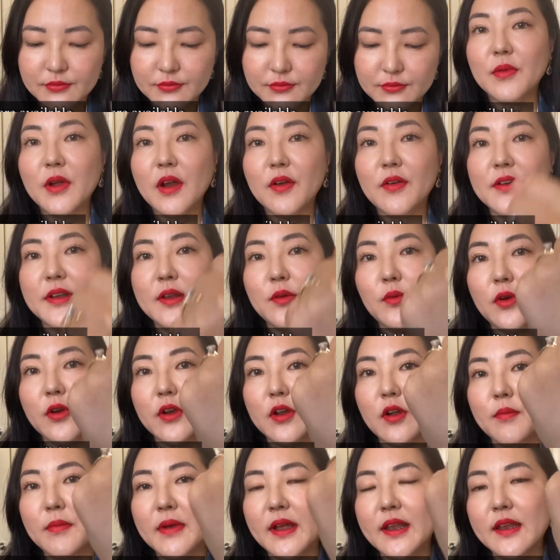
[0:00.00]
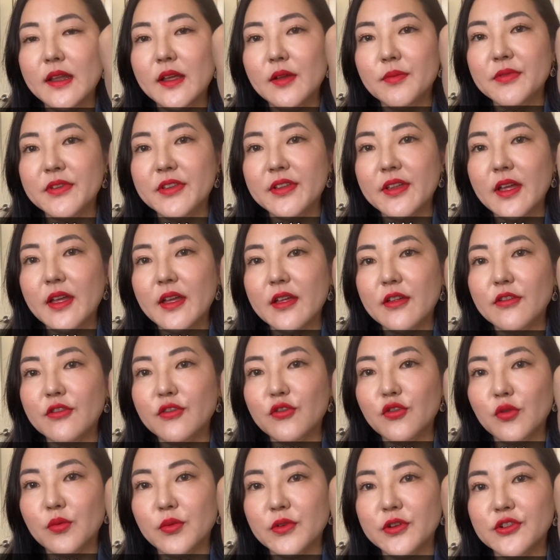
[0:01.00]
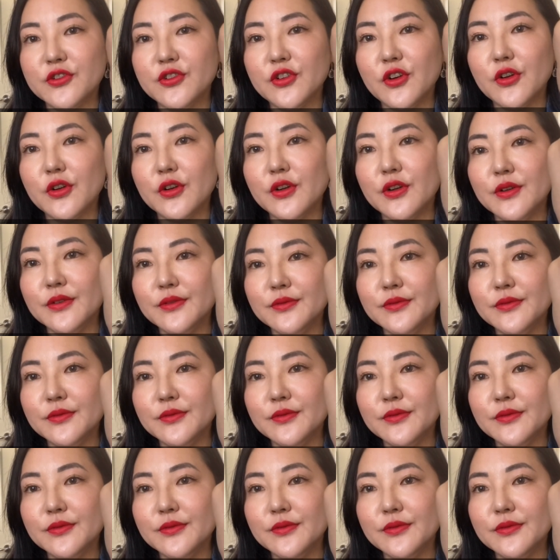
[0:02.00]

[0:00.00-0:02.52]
I'm currently wearing on my lips, Strawberry Shock.